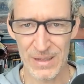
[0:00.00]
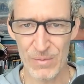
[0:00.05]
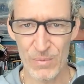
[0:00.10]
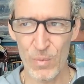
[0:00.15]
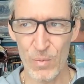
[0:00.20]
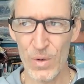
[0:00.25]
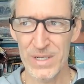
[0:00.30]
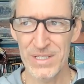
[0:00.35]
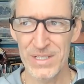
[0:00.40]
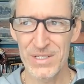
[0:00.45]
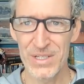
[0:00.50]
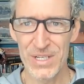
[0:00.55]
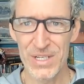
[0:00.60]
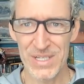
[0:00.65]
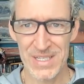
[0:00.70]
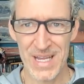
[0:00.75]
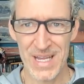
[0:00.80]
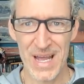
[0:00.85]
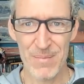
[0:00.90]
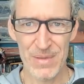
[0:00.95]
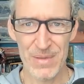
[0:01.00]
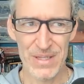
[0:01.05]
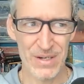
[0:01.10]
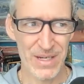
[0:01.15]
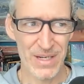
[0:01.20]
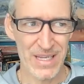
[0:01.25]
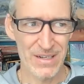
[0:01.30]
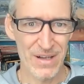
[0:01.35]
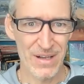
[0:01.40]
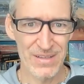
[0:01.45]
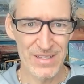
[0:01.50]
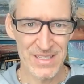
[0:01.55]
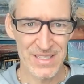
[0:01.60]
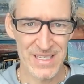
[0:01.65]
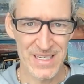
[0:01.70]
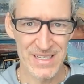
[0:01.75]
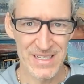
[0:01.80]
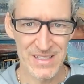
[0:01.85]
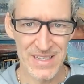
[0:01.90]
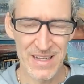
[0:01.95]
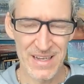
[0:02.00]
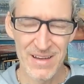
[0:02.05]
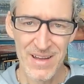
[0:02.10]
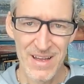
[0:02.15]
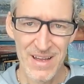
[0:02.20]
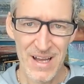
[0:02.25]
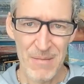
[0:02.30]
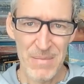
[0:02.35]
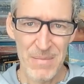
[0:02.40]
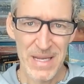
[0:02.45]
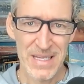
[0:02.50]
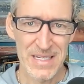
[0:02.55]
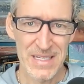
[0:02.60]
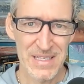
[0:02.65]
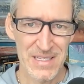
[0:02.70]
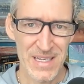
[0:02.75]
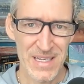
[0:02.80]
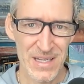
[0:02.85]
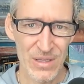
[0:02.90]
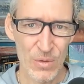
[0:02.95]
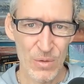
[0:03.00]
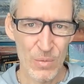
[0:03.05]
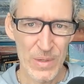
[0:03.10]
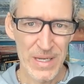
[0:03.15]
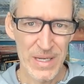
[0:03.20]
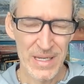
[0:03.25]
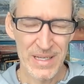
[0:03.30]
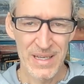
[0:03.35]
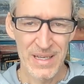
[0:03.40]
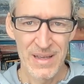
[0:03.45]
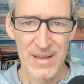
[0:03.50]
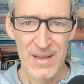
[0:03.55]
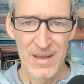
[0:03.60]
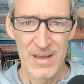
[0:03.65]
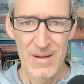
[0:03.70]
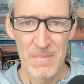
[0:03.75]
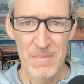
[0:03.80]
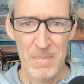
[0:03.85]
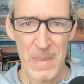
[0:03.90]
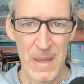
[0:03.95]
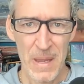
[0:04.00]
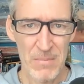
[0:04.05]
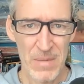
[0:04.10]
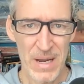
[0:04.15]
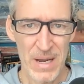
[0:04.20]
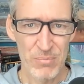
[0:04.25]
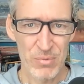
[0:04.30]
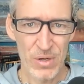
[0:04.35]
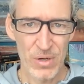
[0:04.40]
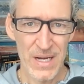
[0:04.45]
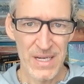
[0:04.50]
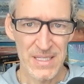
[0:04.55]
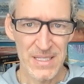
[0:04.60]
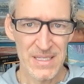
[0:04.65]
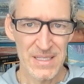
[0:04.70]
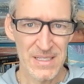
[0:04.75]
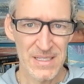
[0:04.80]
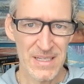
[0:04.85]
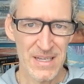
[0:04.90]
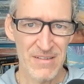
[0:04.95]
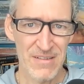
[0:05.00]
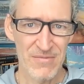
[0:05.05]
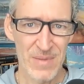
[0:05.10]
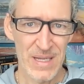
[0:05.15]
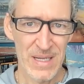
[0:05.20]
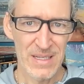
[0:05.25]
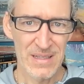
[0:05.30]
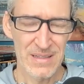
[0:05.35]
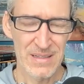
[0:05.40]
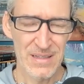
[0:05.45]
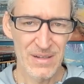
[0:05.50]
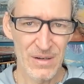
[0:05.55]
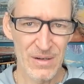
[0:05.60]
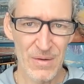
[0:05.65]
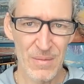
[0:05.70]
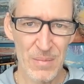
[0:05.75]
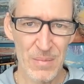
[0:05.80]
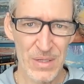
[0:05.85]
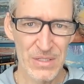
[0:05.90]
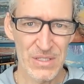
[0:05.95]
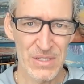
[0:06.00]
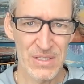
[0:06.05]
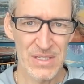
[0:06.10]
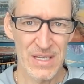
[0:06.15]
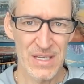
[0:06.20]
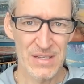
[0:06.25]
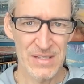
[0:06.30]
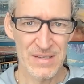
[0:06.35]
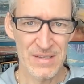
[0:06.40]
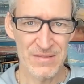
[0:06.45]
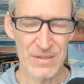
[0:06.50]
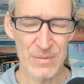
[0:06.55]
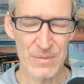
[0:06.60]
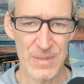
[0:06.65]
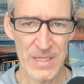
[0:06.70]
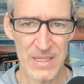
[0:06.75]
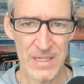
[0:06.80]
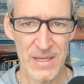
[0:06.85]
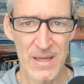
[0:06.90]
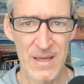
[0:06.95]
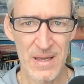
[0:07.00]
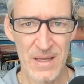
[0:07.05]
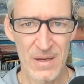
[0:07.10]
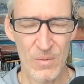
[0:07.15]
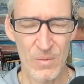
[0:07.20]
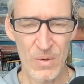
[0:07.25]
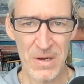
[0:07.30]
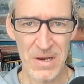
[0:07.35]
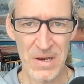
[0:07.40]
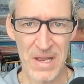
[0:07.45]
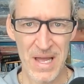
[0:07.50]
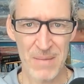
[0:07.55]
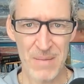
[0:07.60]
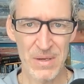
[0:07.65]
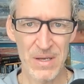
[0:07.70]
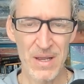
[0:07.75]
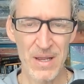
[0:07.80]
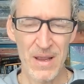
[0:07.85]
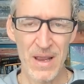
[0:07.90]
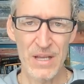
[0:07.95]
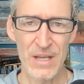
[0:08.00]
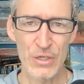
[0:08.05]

Like, what just happened? They're getting all the sales now. I'm making a sale a week at my price instead of making, you know, a bunch of sales every week. What happened?